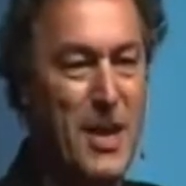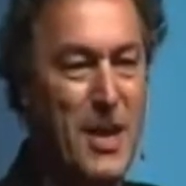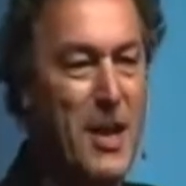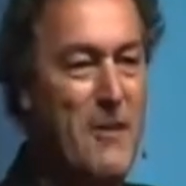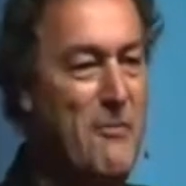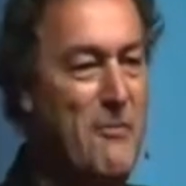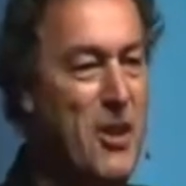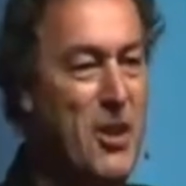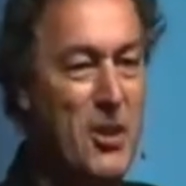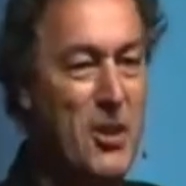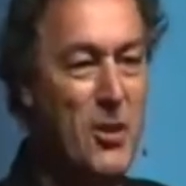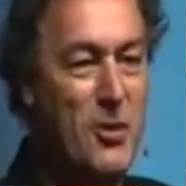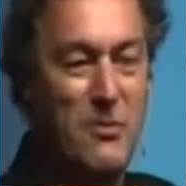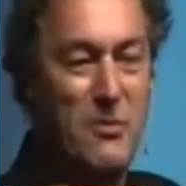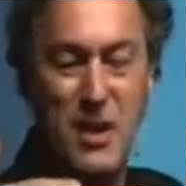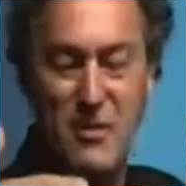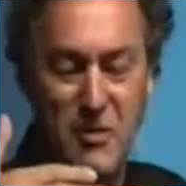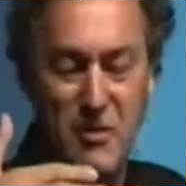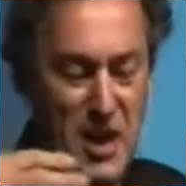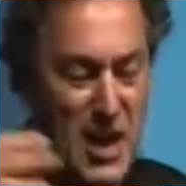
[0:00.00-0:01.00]
If
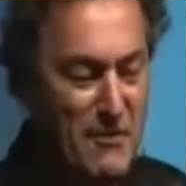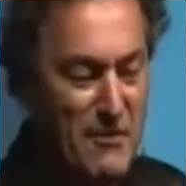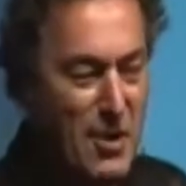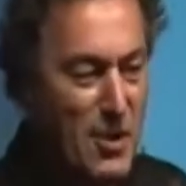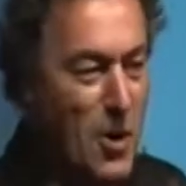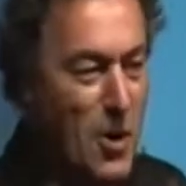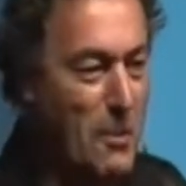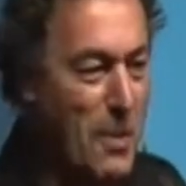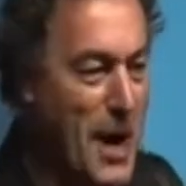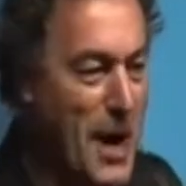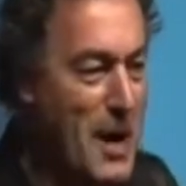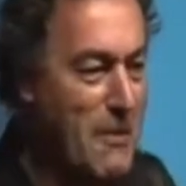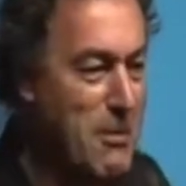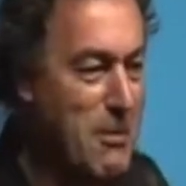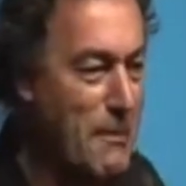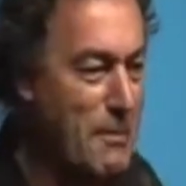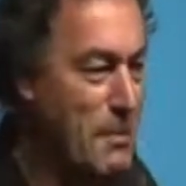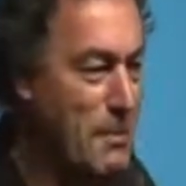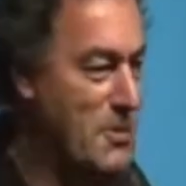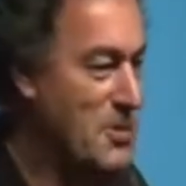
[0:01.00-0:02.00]
we never go
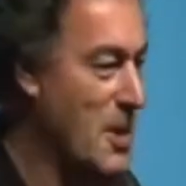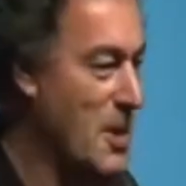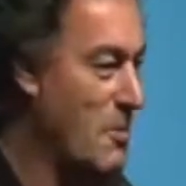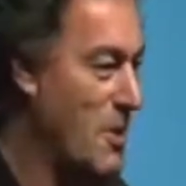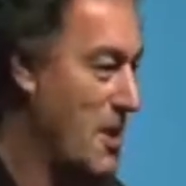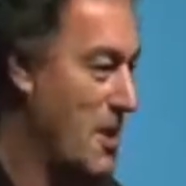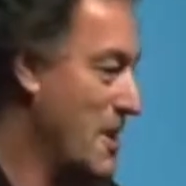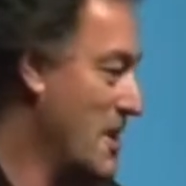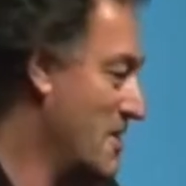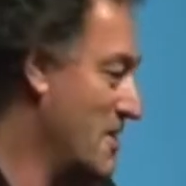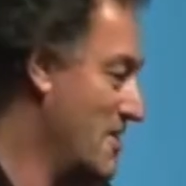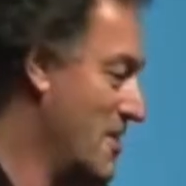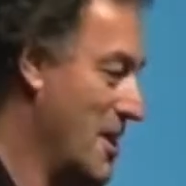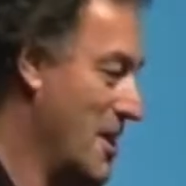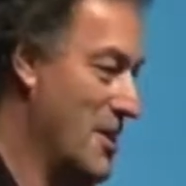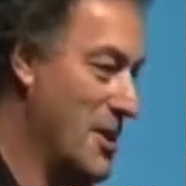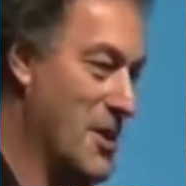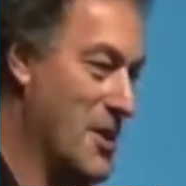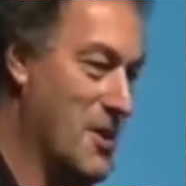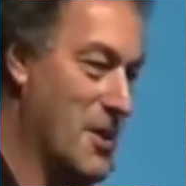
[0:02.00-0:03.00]
bankrupt, people say, well, it's
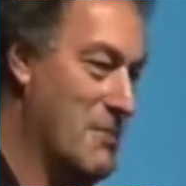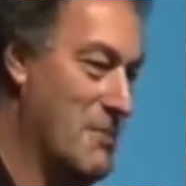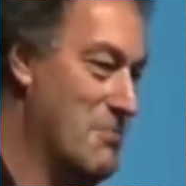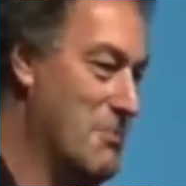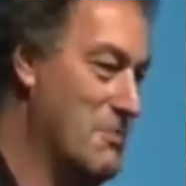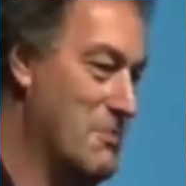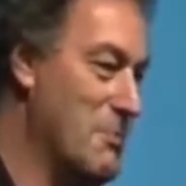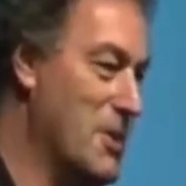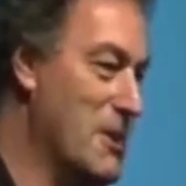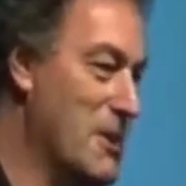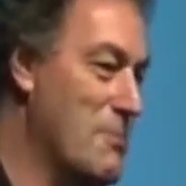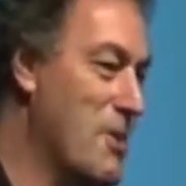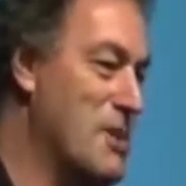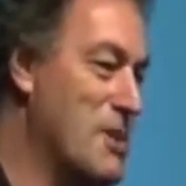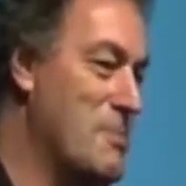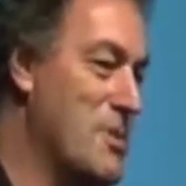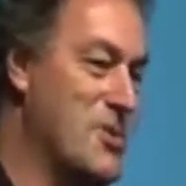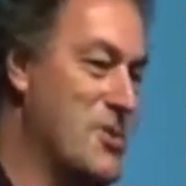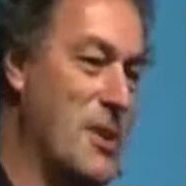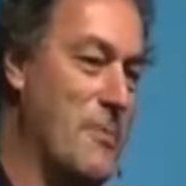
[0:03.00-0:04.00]
not, you know, it
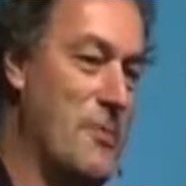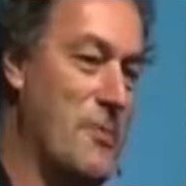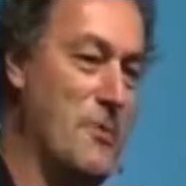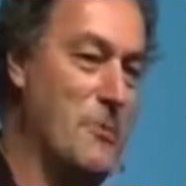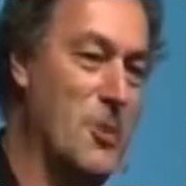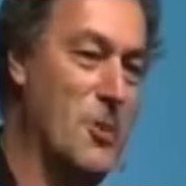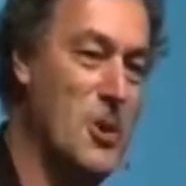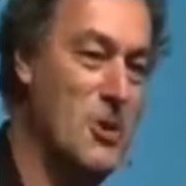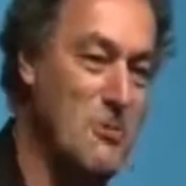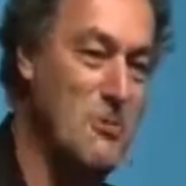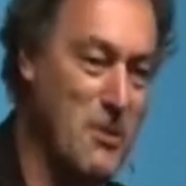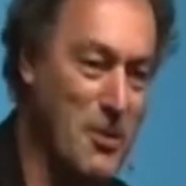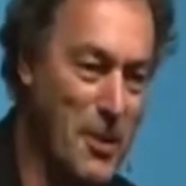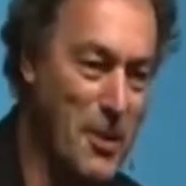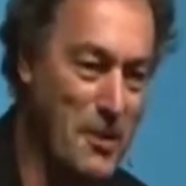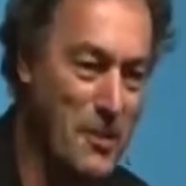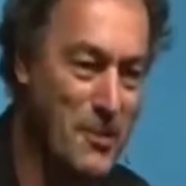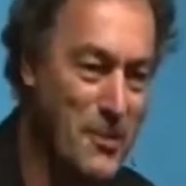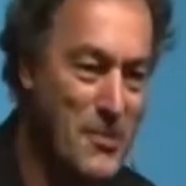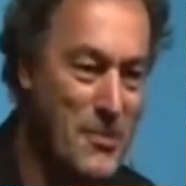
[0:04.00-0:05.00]
must be something wrong with
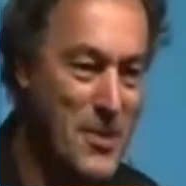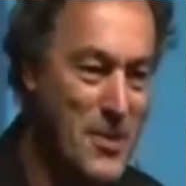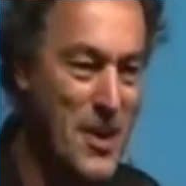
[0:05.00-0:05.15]
him.